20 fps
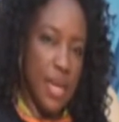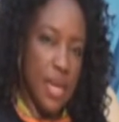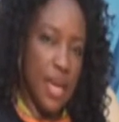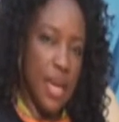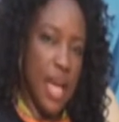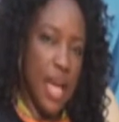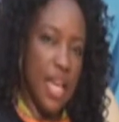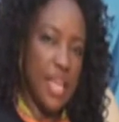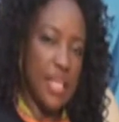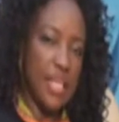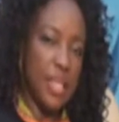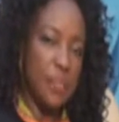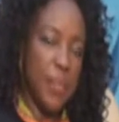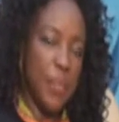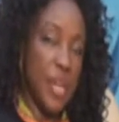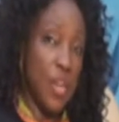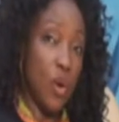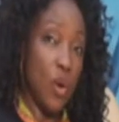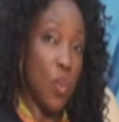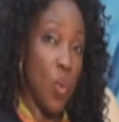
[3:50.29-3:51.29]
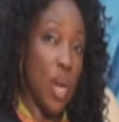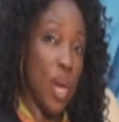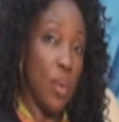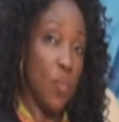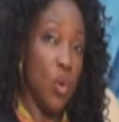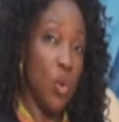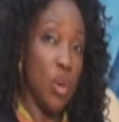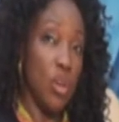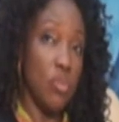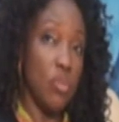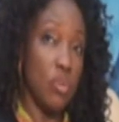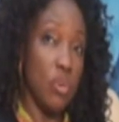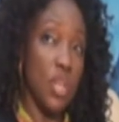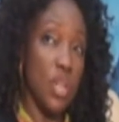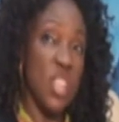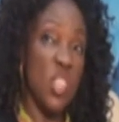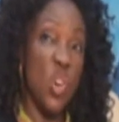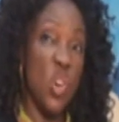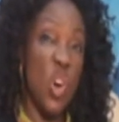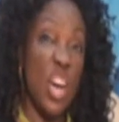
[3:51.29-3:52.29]
I like, depending on what I'm going through,
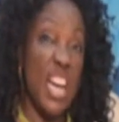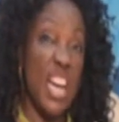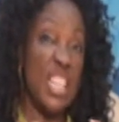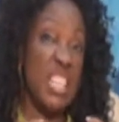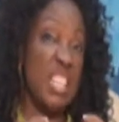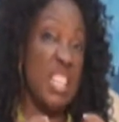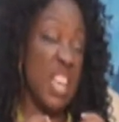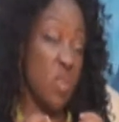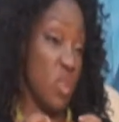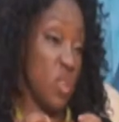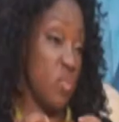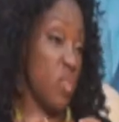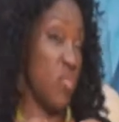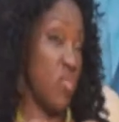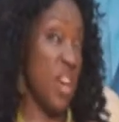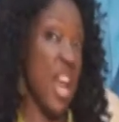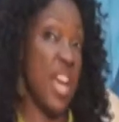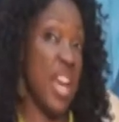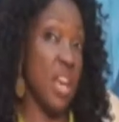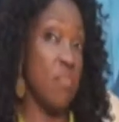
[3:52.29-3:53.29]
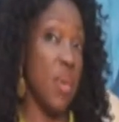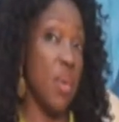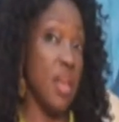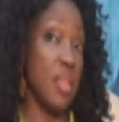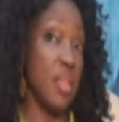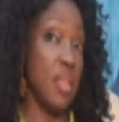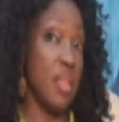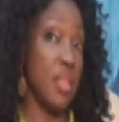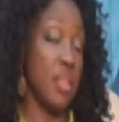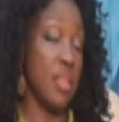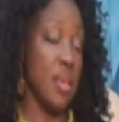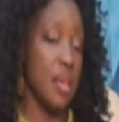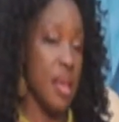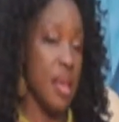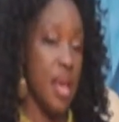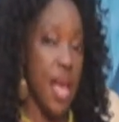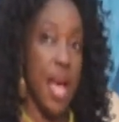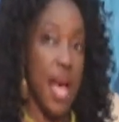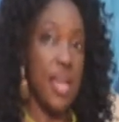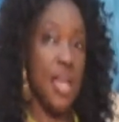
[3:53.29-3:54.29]
the song can stay with me for like a month,
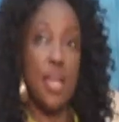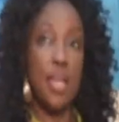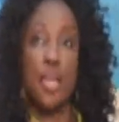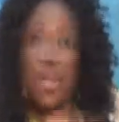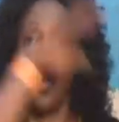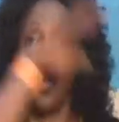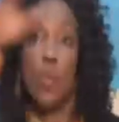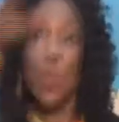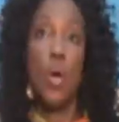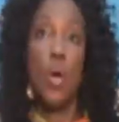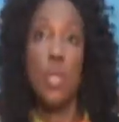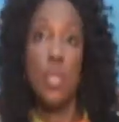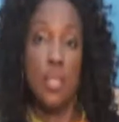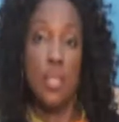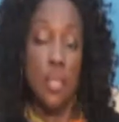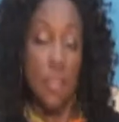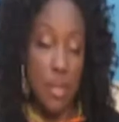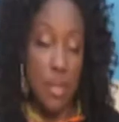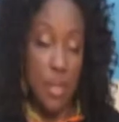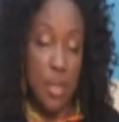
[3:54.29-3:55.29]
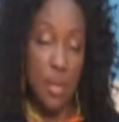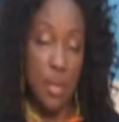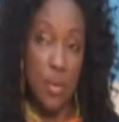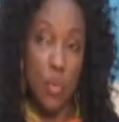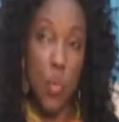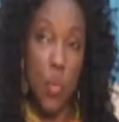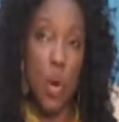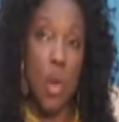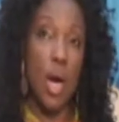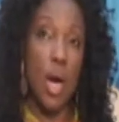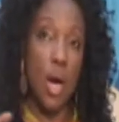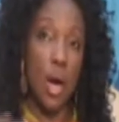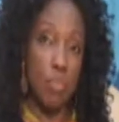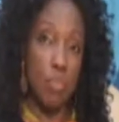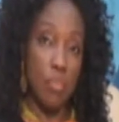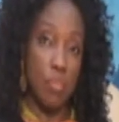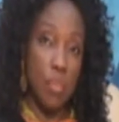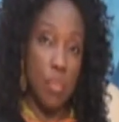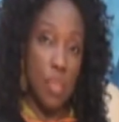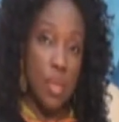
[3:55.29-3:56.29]
and then another one will come.